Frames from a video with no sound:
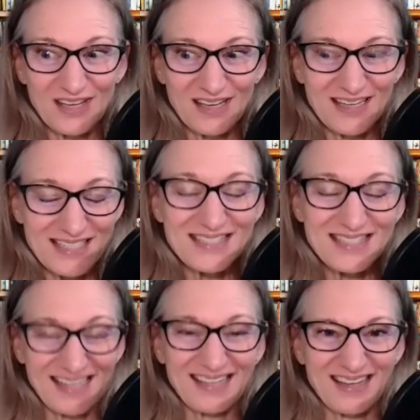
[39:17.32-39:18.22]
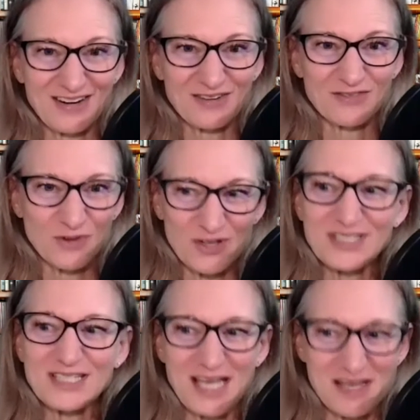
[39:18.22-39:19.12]
sitting there for
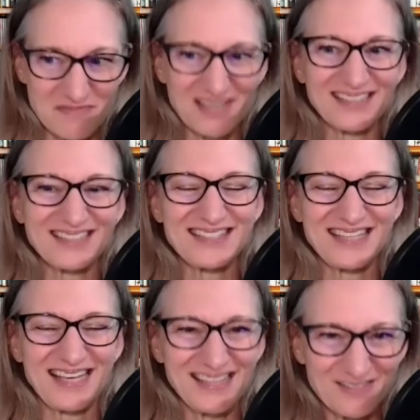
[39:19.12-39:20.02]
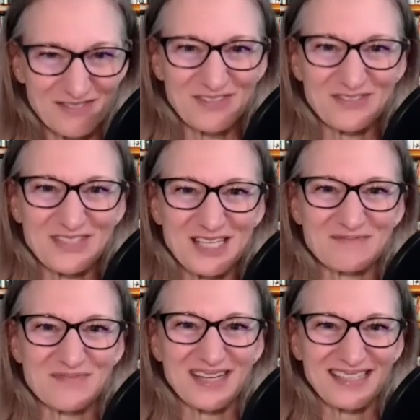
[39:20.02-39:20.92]
10 minutes and then
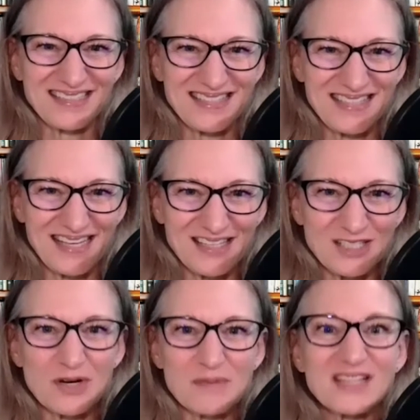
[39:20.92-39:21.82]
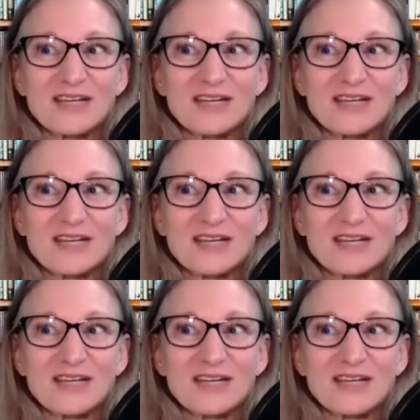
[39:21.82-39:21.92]
15 minutes and then 20 minutes,